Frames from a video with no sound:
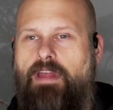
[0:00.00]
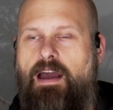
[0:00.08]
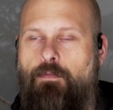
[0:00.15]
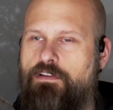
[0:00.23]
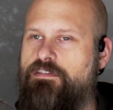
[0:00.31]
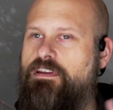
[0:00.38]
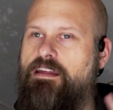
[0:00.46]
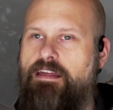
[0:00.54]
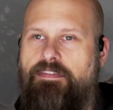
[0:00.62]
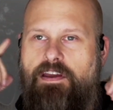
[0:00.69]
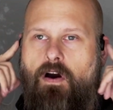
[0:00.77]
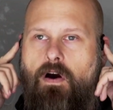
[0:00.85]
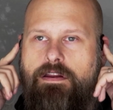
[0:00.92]
I will say that
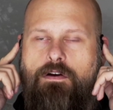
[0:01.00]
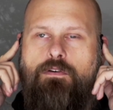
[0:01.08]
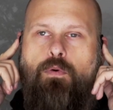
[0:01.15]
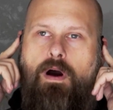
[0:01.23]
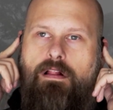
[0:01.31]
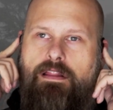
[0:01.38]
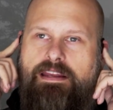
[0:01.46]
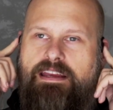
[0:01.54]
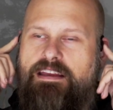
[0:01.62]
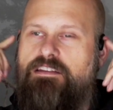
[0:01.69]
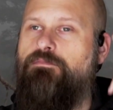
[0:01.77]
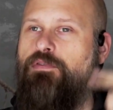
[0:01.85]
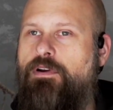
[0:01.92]
the audio quality
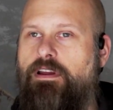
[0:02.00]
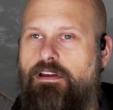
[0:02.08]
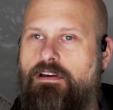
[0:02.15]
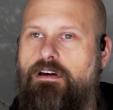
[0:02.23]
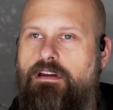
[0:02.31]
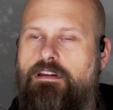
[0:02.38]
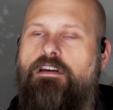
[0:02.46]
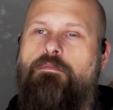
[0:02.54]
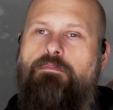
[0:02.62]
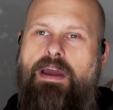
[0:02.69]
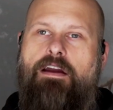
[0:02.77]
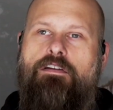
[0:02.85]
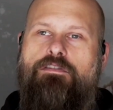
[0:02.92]
is pretty good
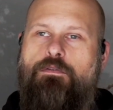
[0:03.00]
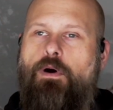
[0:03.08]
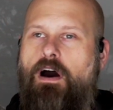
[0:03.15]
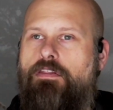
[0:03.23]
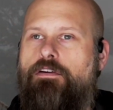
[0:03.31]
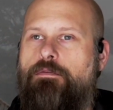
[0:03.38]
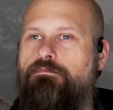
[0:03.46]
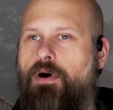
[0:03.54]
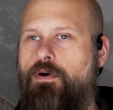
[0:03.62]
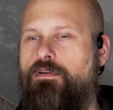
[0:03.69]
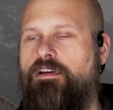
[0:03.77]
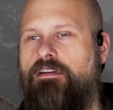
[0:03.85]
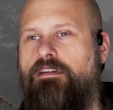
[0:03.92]
compared to other
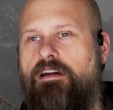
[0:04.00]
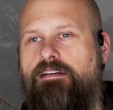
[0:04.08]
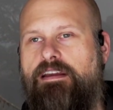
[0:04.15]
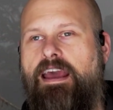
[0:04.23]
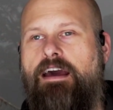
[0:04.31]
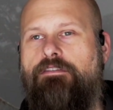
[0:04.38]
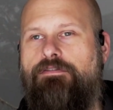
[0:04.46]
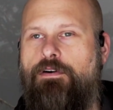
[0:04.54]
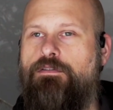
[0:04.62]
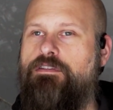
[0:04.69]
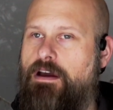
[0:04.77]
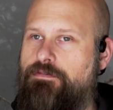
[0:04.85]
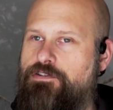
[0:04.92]
bone conducting
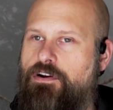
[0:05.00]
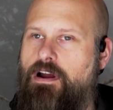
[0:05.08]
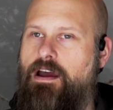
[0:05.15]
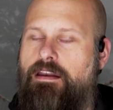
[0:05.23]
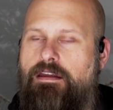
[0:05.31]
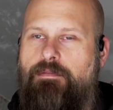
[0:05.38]
headphones I've tried.